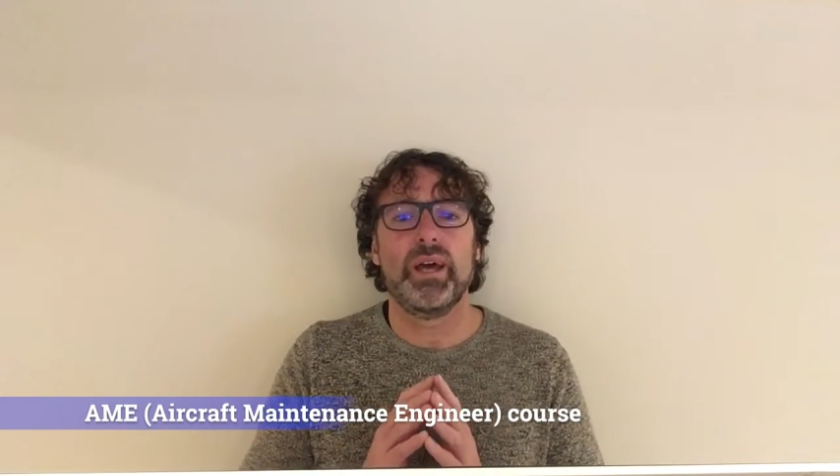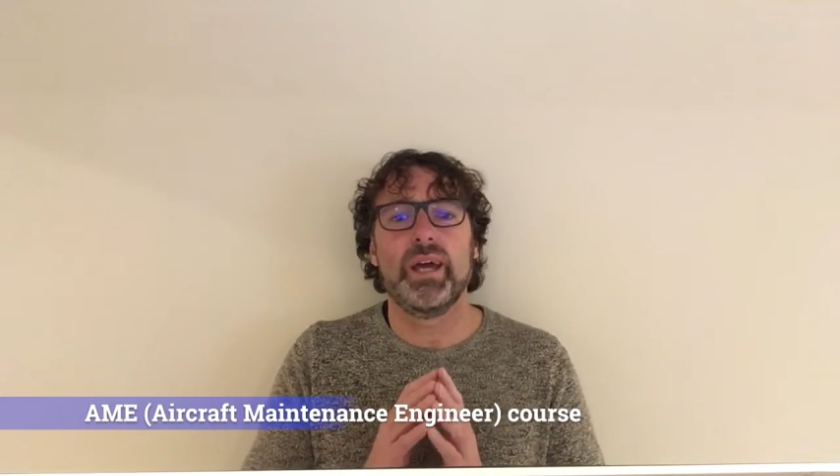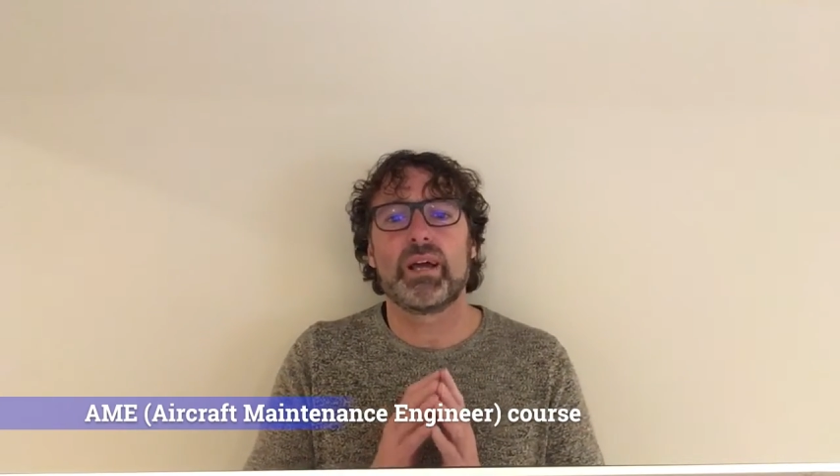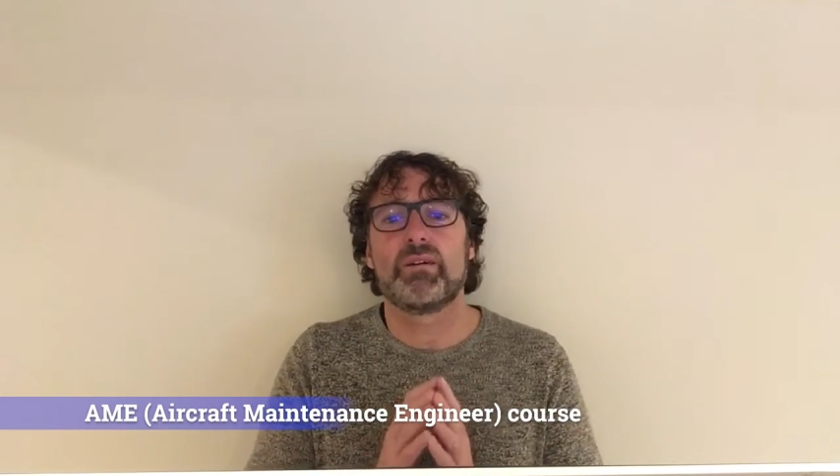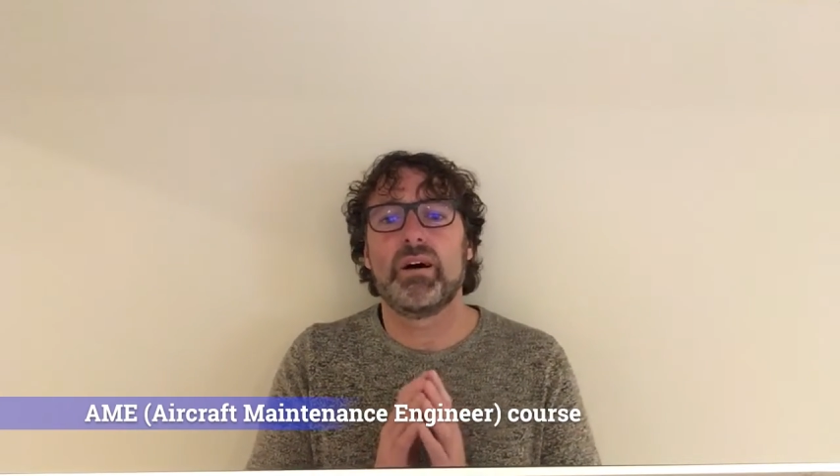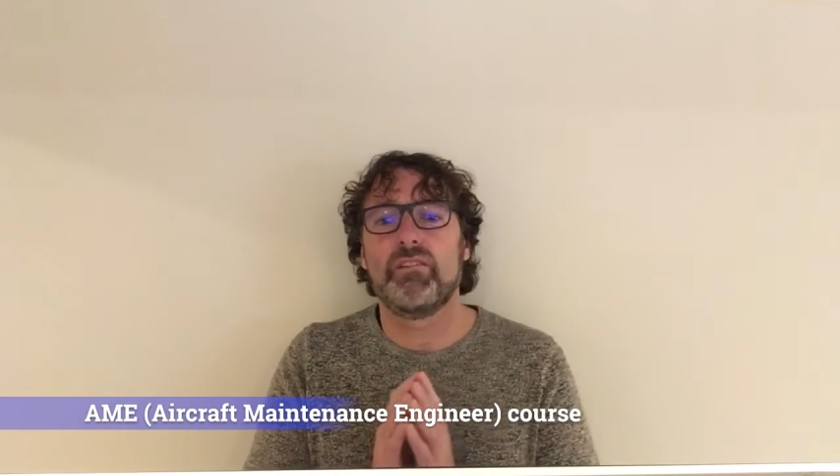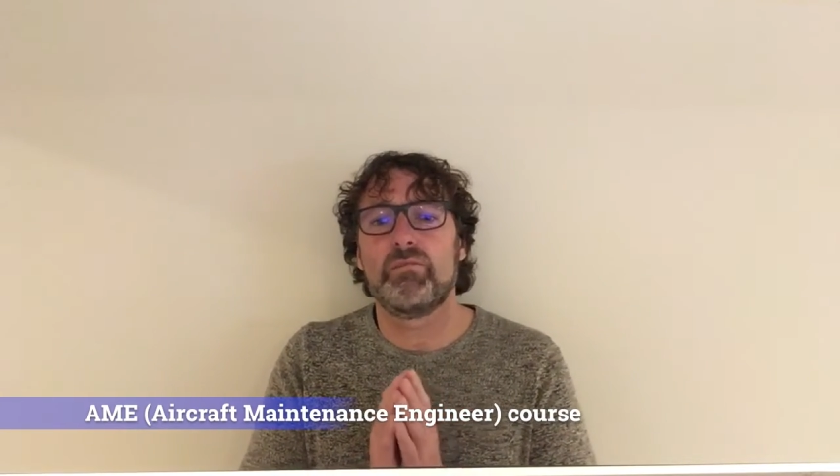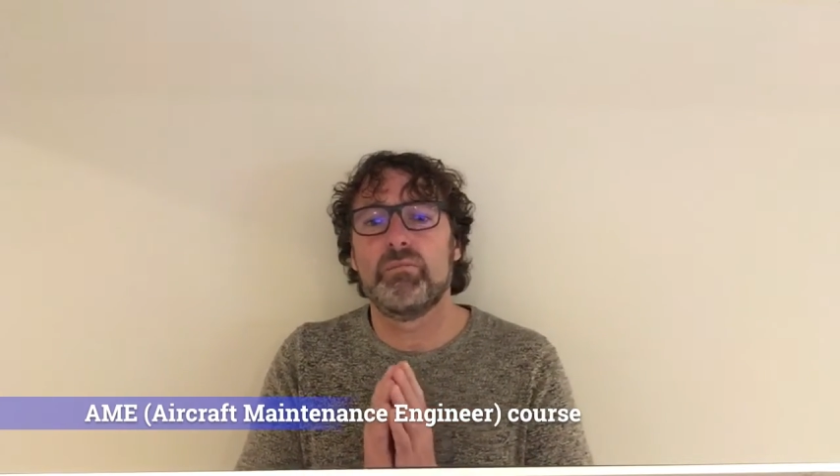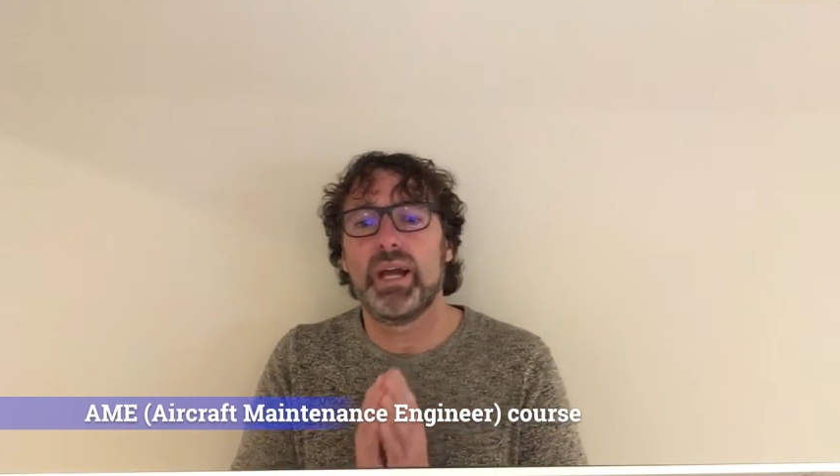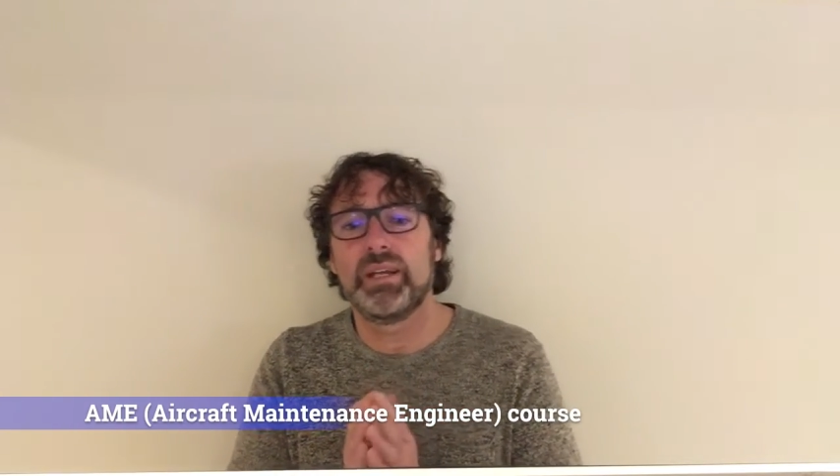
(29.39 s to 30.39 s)
aircraft
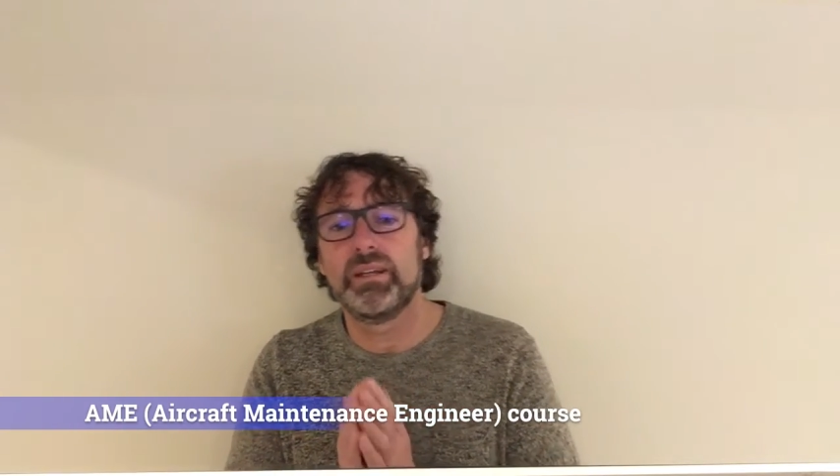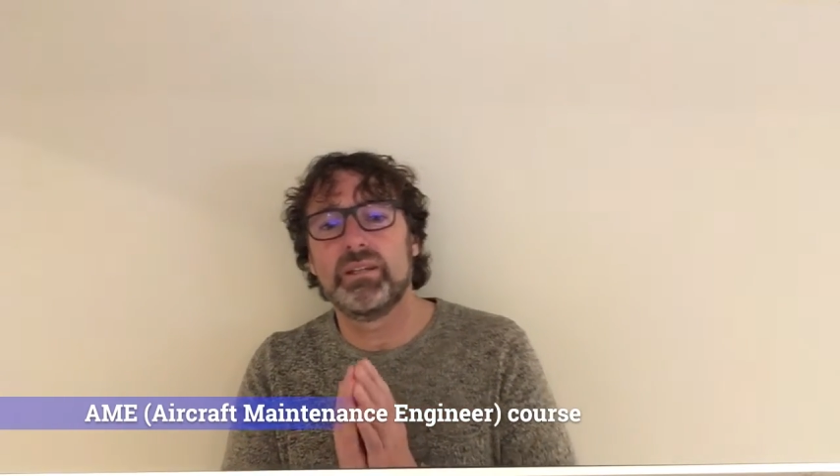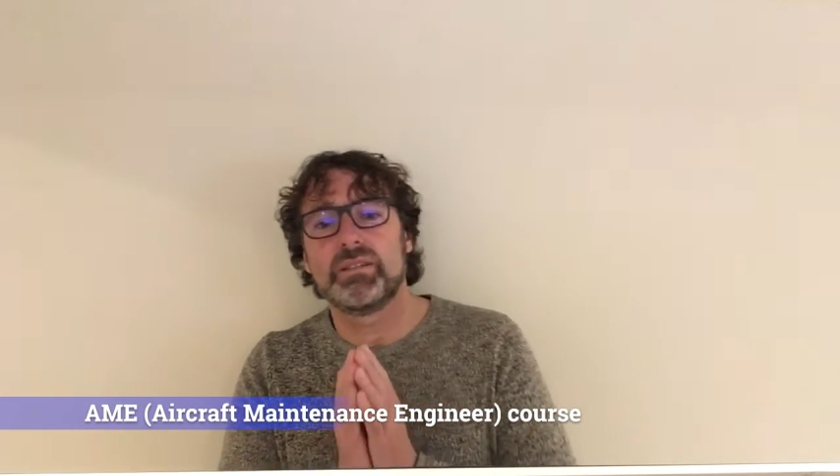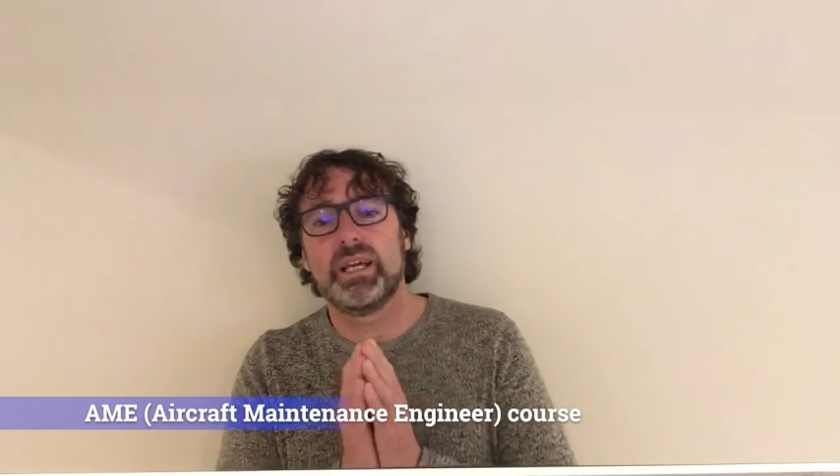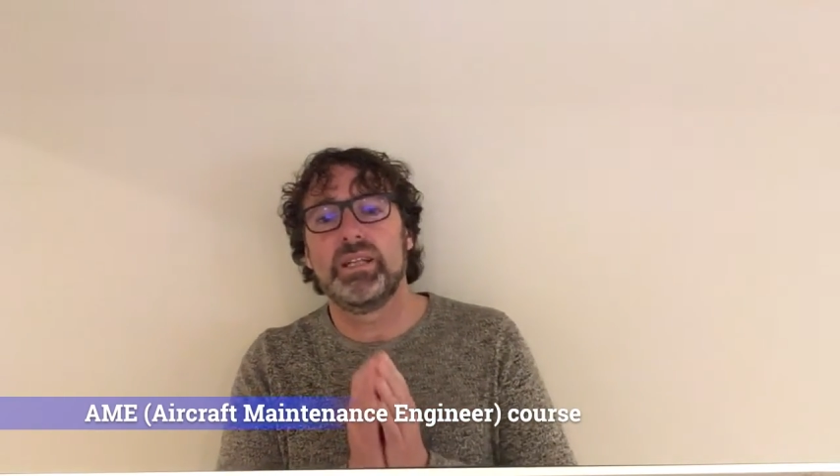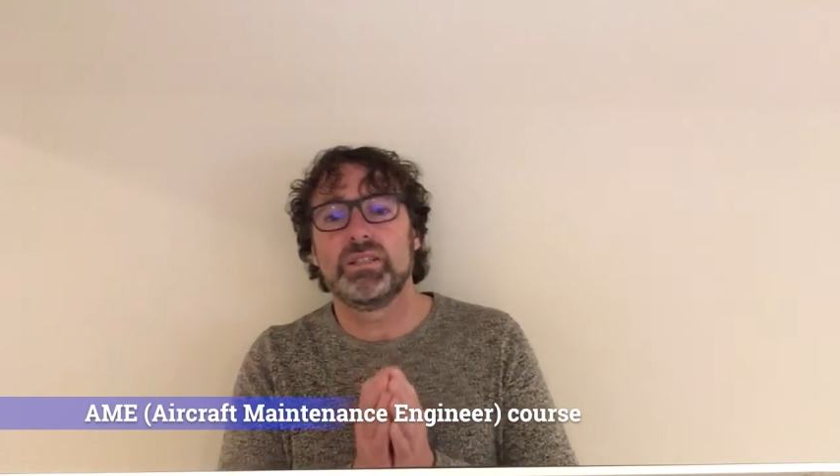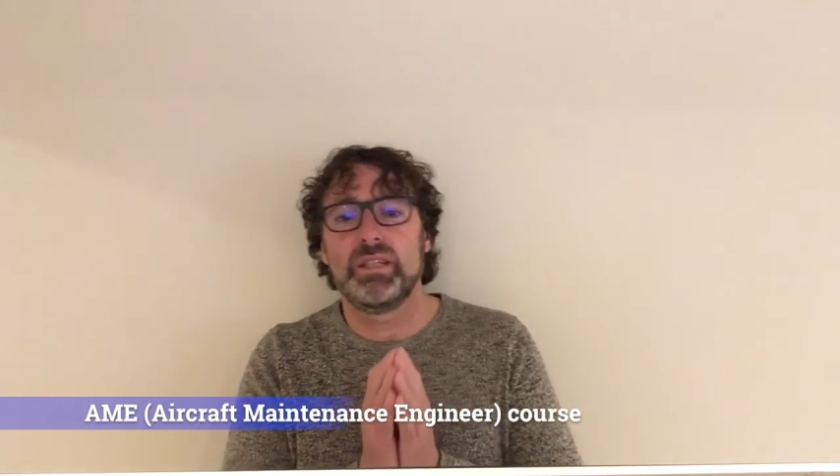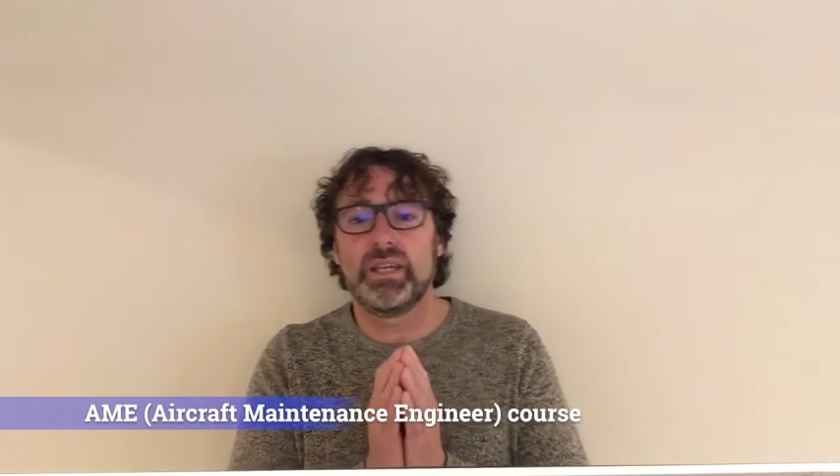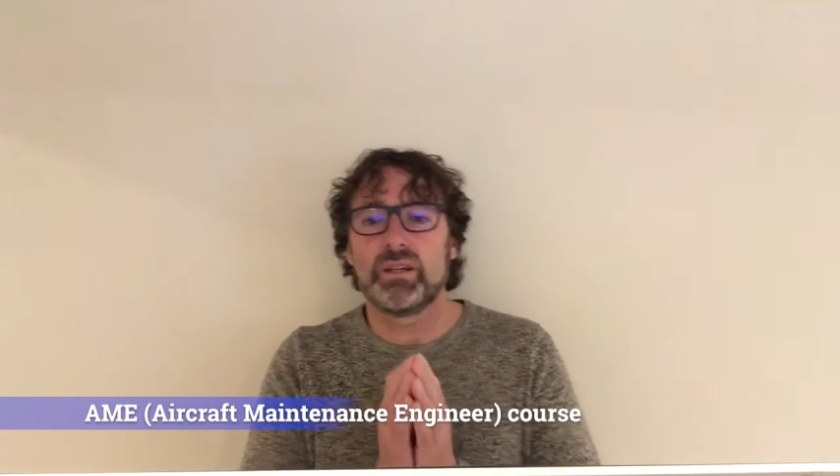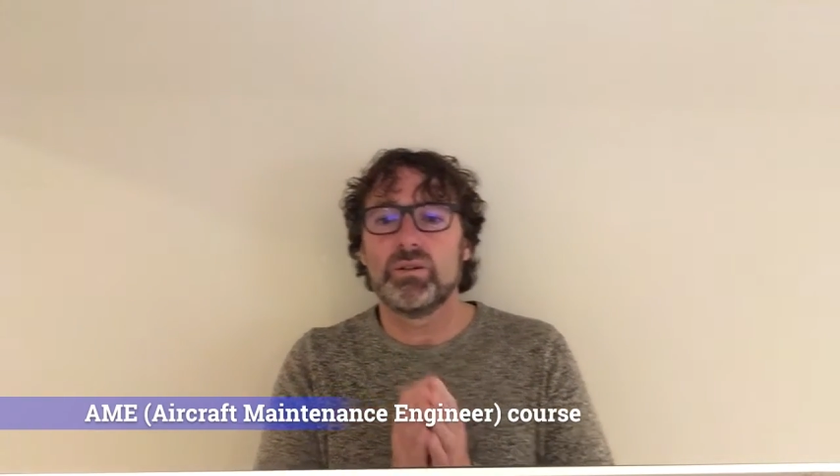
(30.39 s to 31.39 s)
maintenance
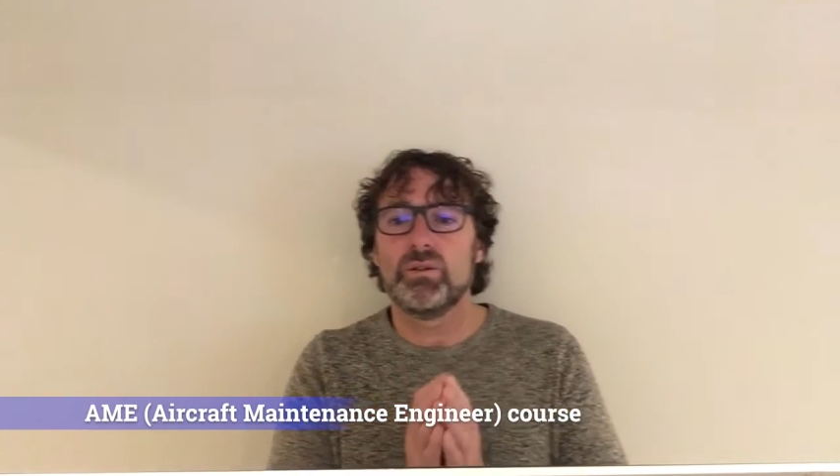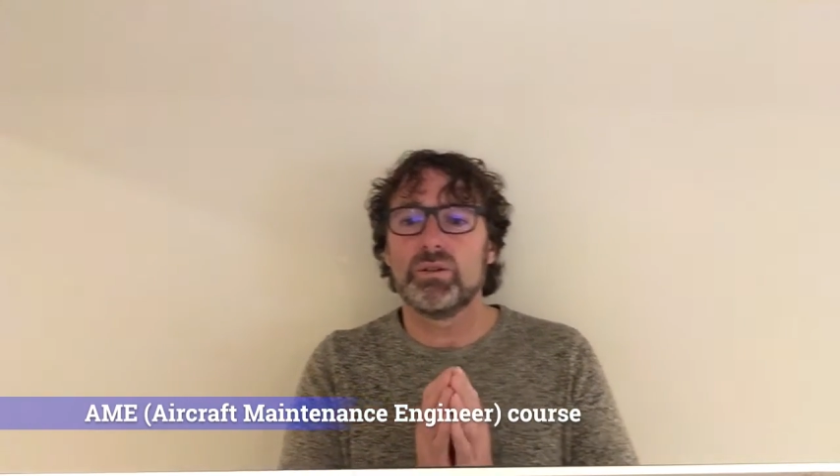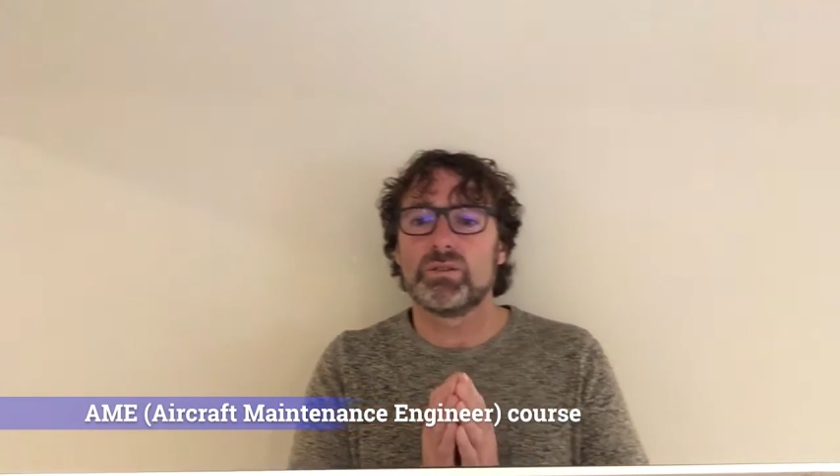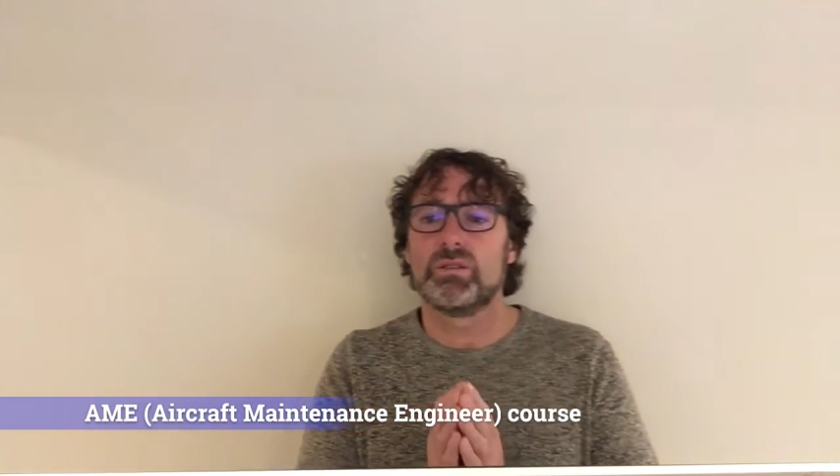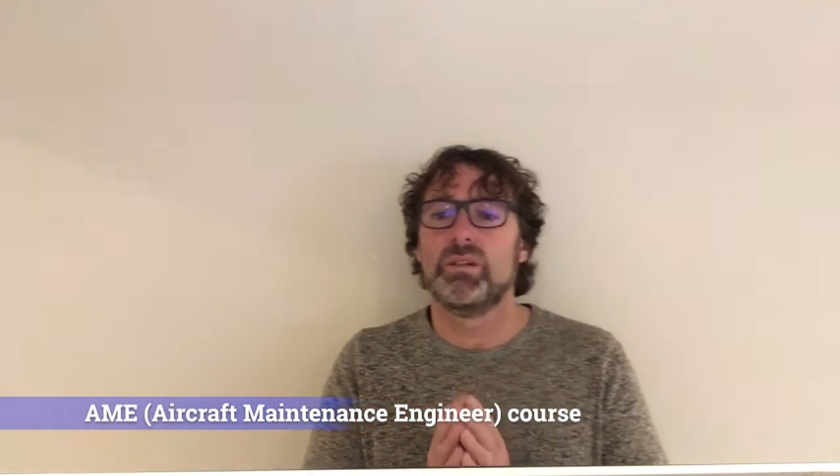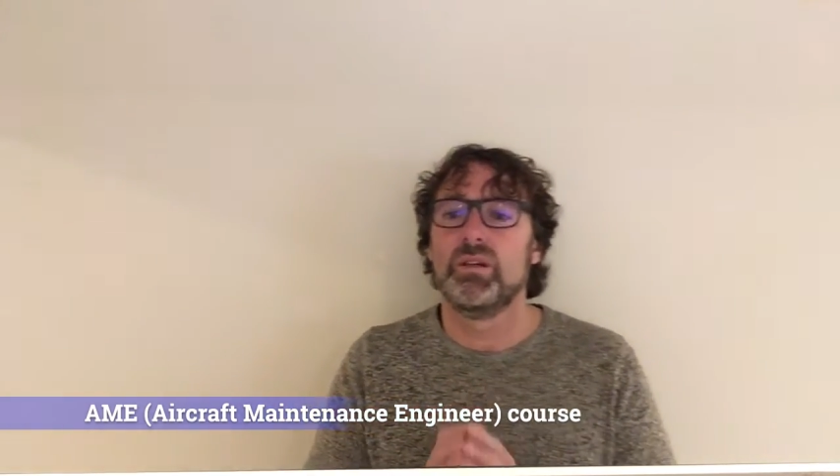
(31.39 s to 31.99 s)
engineer course